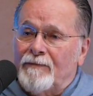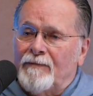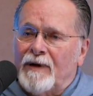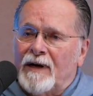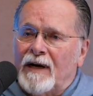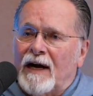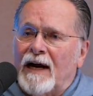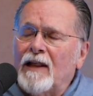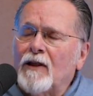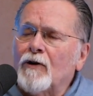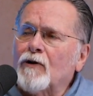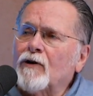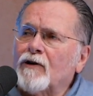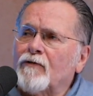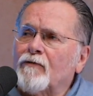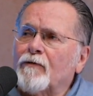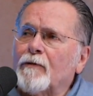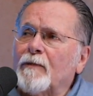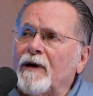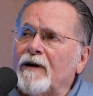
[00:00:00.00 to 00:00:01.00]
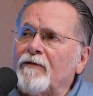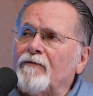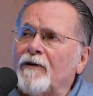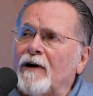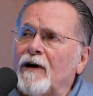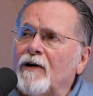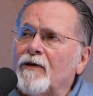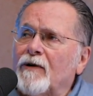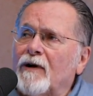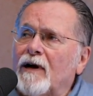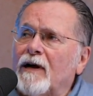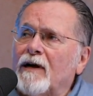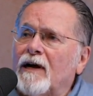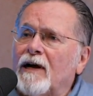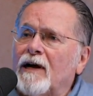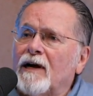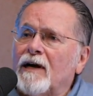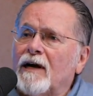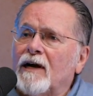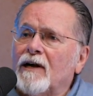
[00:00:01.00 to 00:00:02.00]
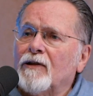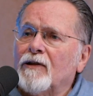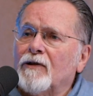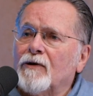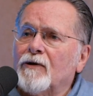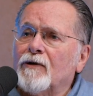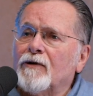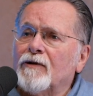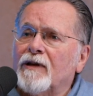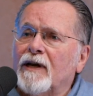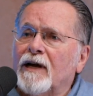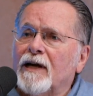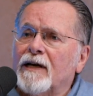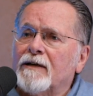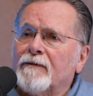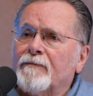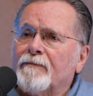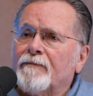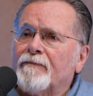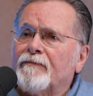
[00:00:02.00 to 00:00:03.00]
But I learned from my father. I, I, learned that